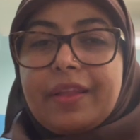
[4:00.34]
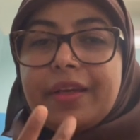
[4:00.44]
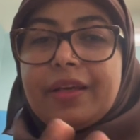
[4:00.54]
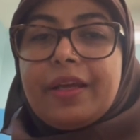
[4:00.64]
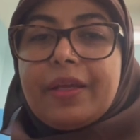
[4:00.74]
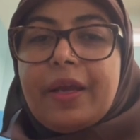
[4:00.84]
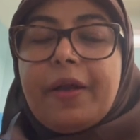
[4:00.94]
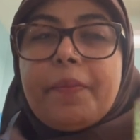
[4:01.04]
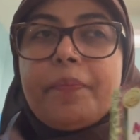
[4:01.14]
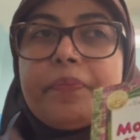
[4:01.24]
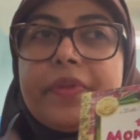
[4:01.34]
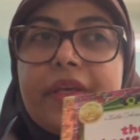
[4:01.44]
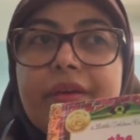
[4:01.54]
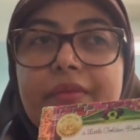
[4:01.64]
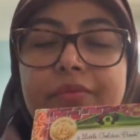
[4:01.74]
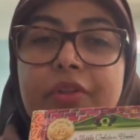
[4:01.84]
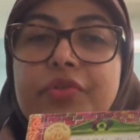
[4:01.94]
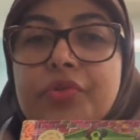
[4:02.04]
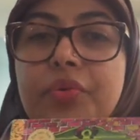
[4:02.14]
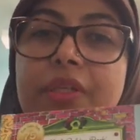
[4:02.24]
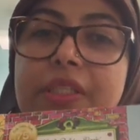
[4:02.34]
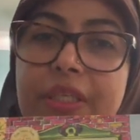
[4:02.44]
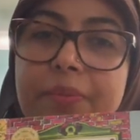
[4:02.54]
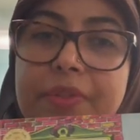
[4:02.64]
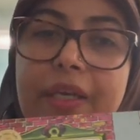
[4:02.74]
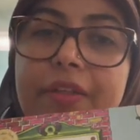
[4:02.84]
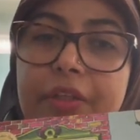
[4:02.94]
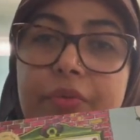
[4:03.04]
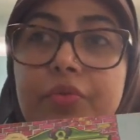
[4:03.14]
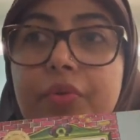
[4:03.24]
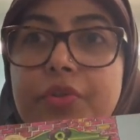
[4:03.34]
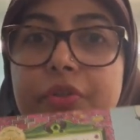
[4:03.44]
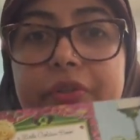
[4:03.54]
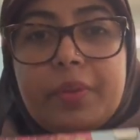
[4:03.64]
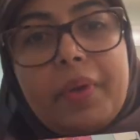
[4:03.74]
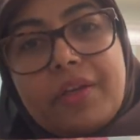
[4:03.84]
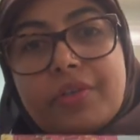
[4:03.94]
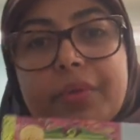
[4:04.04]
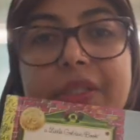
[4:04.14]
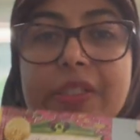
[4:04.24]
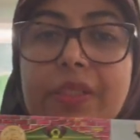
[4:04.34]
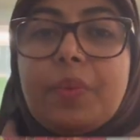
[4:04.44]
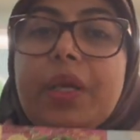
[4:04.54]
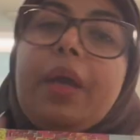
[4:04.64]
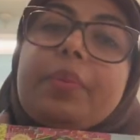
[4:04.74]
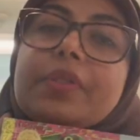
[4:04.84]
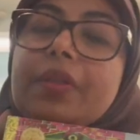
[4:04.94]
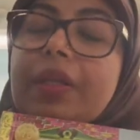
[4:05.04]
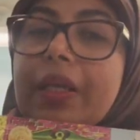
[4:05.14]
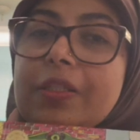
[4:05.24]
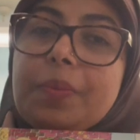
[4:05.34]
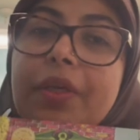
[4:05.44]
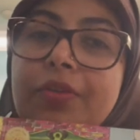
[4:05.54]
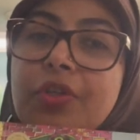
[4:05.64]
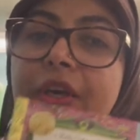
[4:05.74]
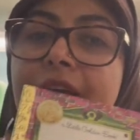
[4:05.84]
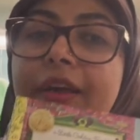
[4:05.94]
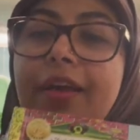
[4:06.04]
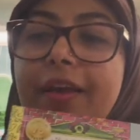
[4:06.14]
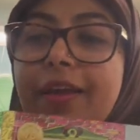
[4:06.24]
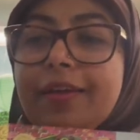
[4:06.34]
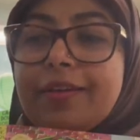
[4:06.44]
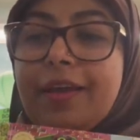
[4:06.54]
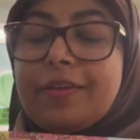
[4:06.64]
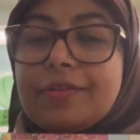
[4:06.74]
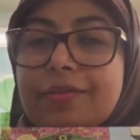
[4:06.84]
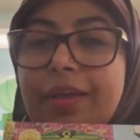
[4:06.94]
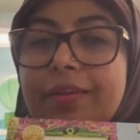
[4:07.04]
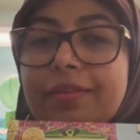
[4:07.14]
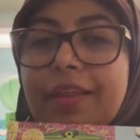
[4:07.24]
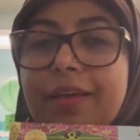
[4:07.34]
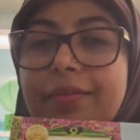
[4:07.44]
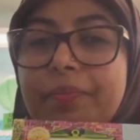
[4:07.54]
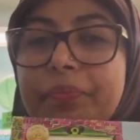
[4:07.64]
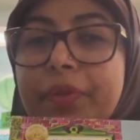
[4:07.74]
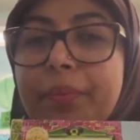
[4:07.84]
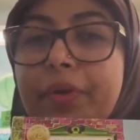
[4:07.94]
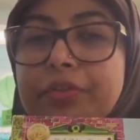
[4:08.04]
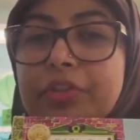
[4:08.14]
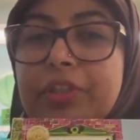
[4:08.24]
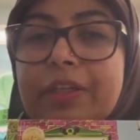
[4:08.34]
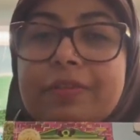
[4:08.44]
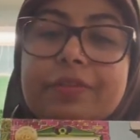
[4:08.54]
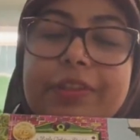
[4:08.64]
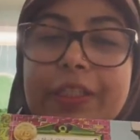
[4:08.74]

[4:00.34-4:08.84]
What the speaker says: that the students keep telling you, no, turn the page. I want to see what happens on the next page. And then the monster tell